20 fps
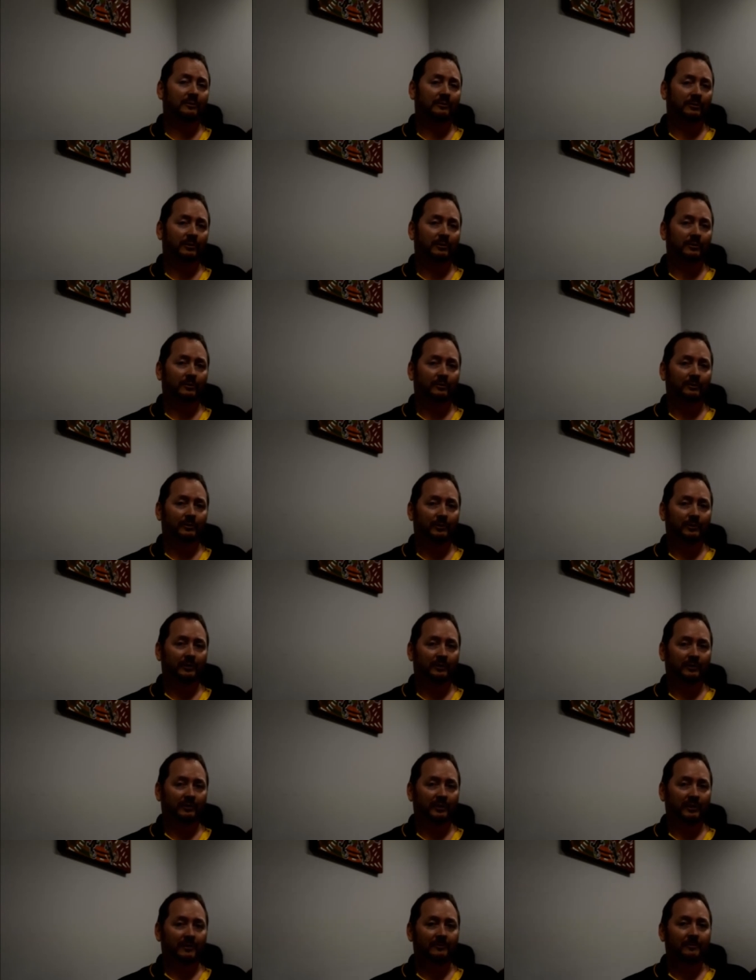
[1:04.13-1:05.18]
review of all the
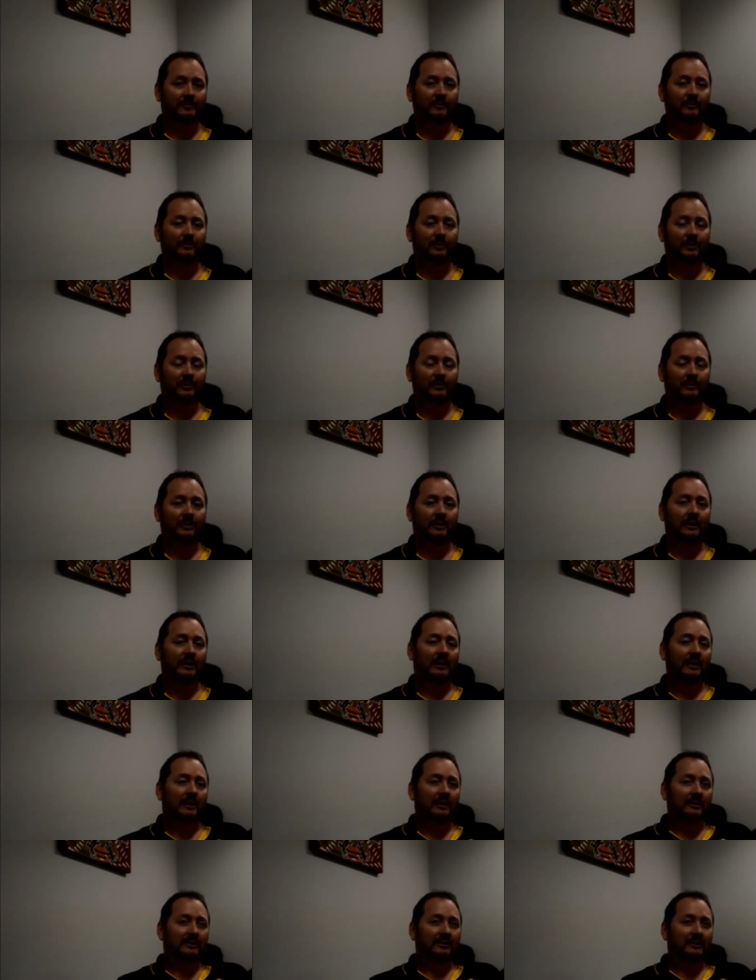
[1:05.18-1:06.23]
staff as well.
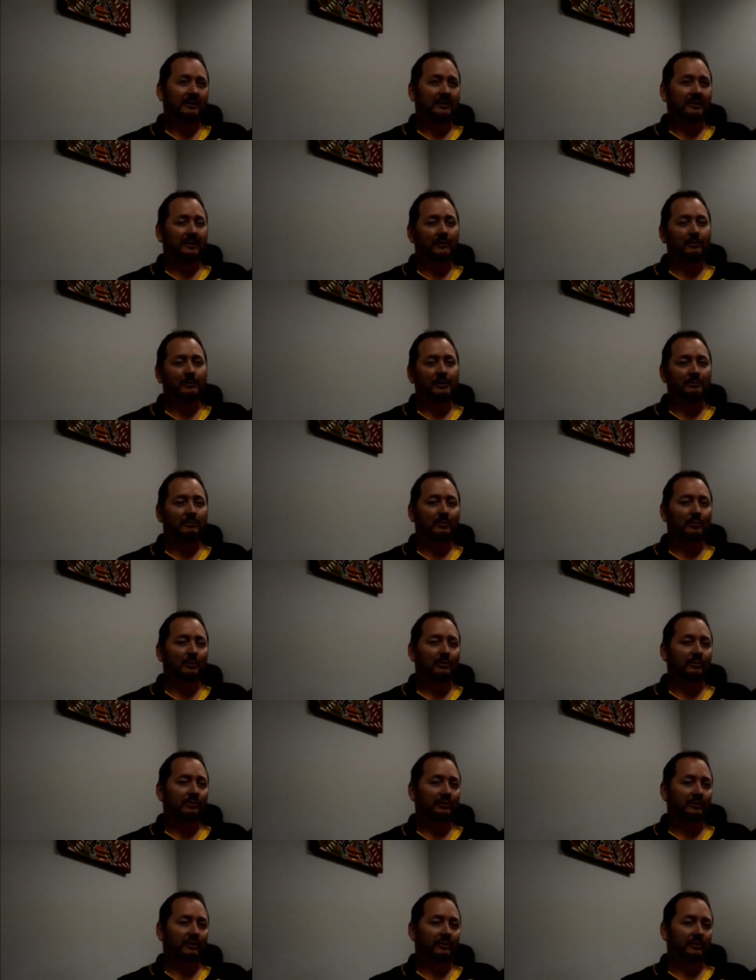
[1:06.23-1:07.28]
It's a little bit more
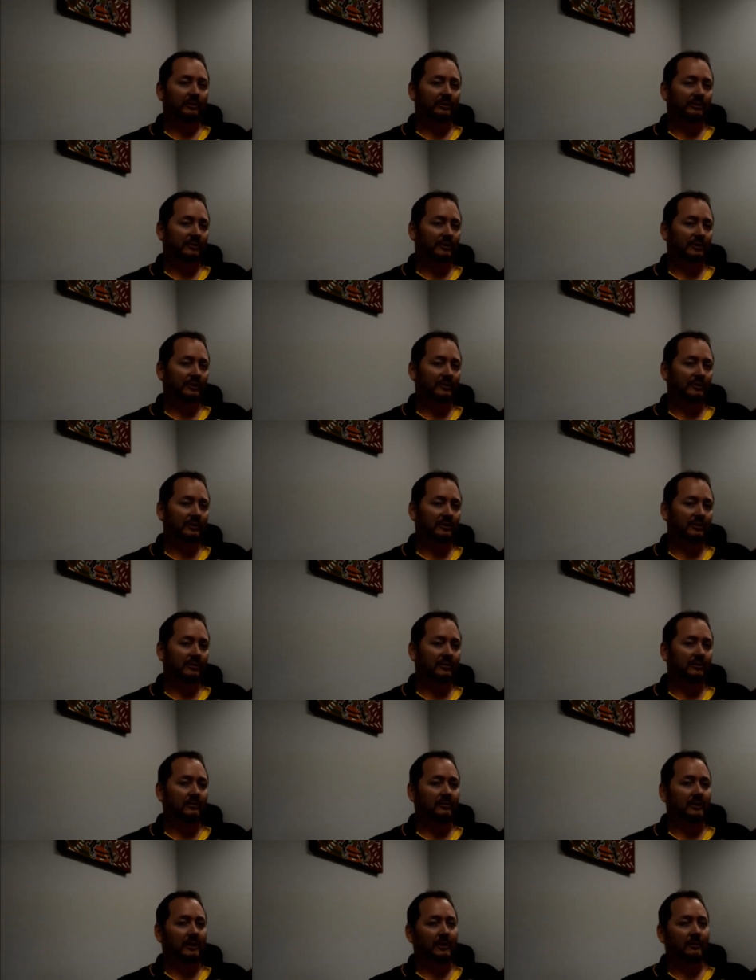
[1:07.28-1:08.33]
seriously
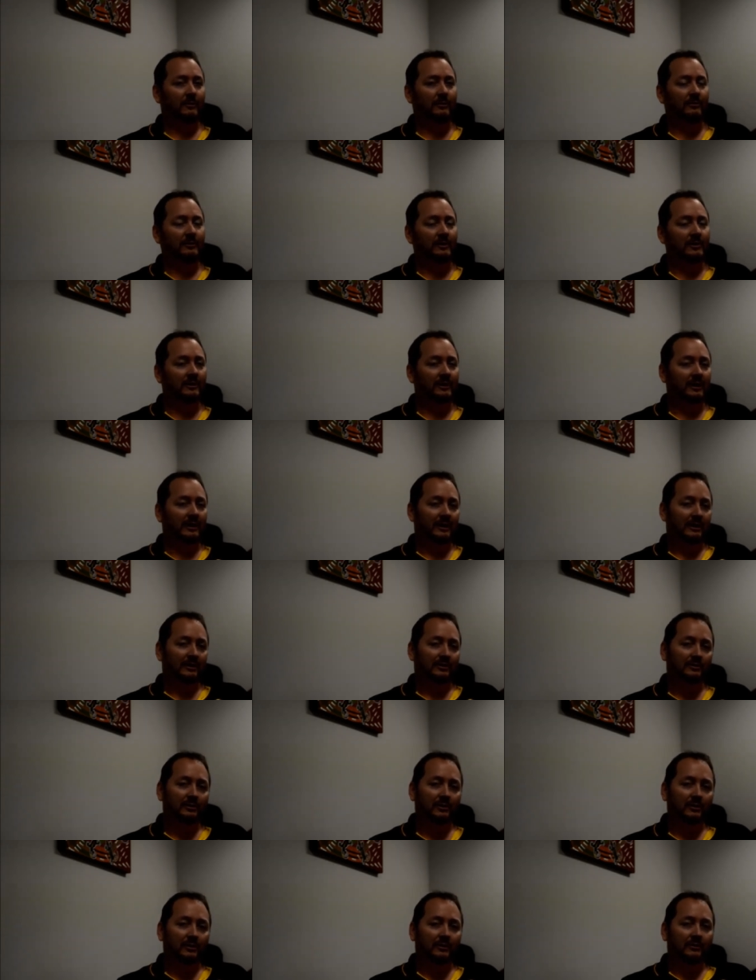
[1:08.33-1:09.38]
toned, however,
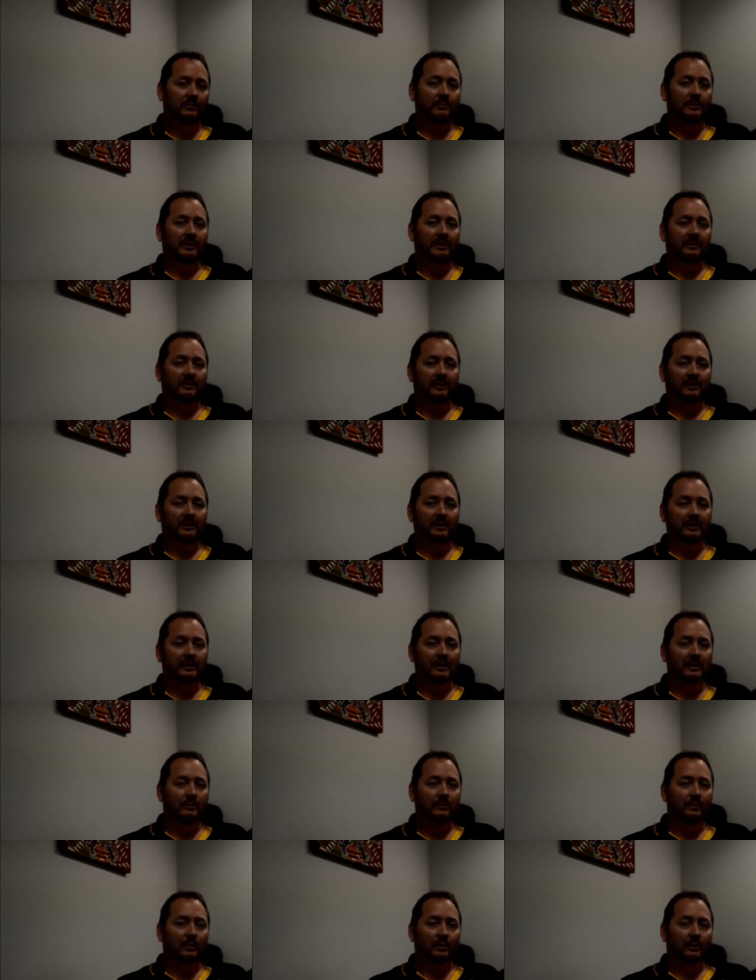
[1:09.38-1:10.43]
trying to make the
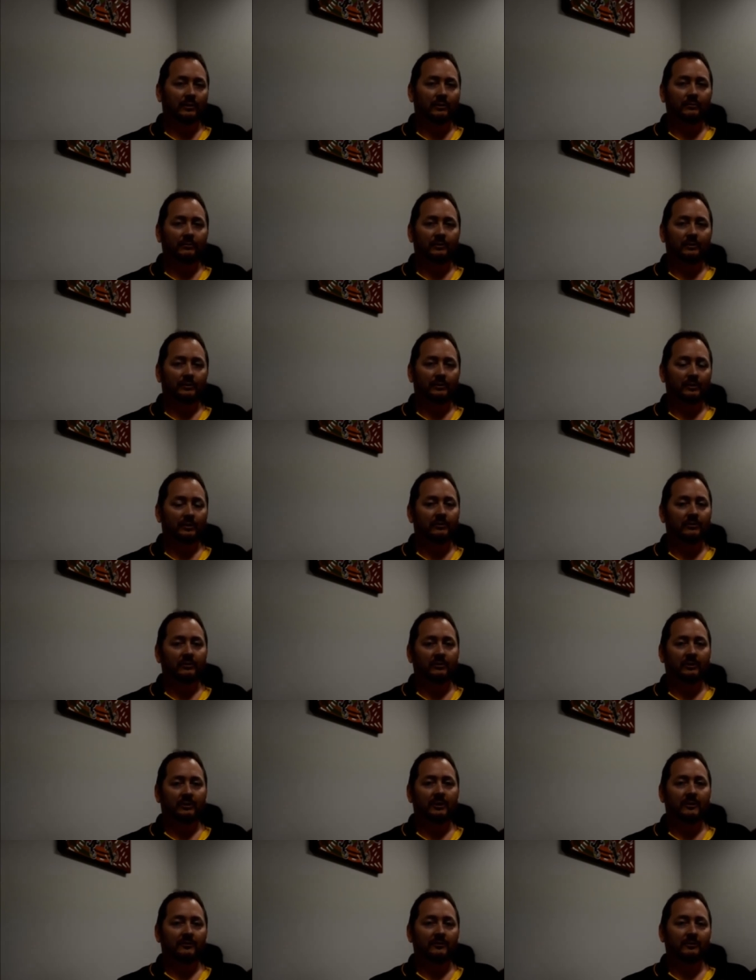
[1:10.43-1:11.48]
uh, worker feel nice and
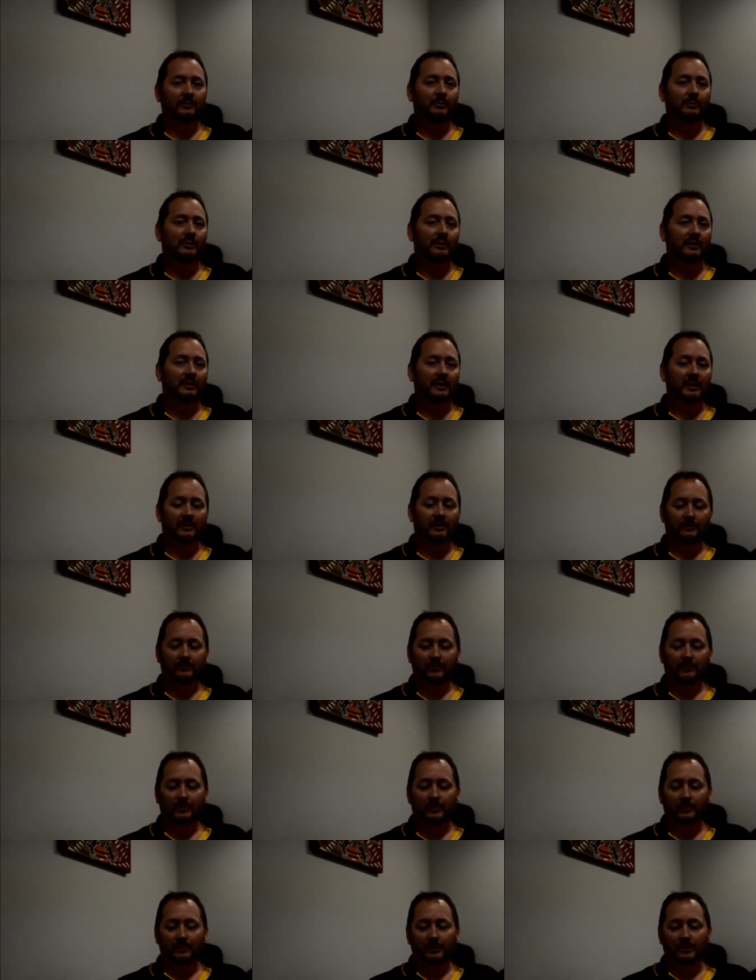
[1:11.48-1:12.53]
comfortable in that
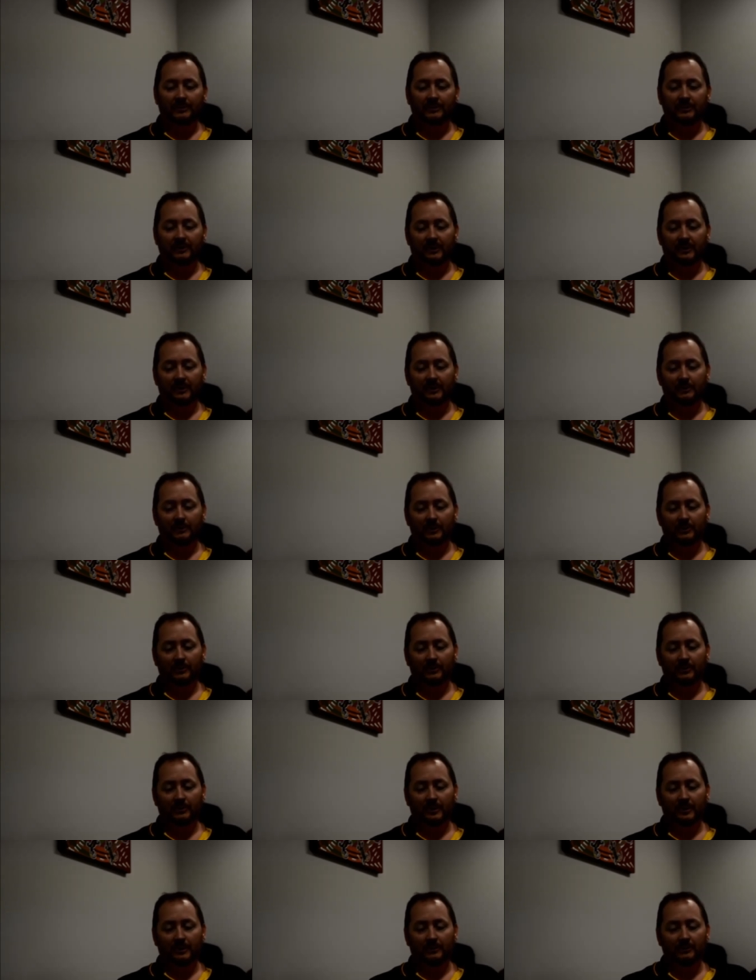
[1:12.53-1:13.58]
environment to get the most
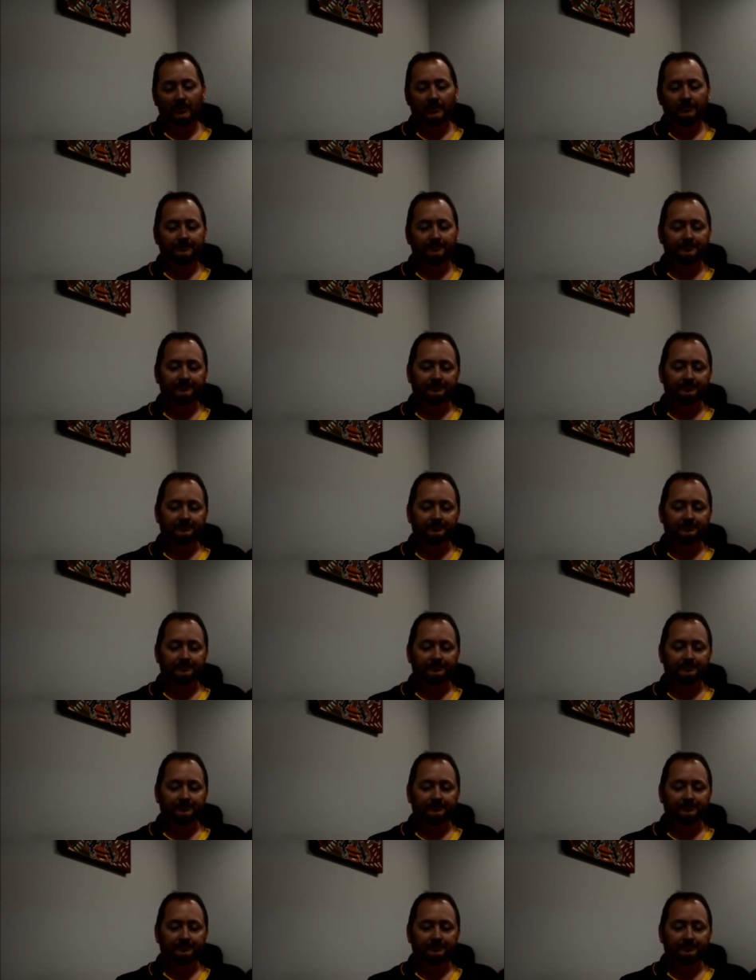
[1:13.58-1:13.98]
out of them.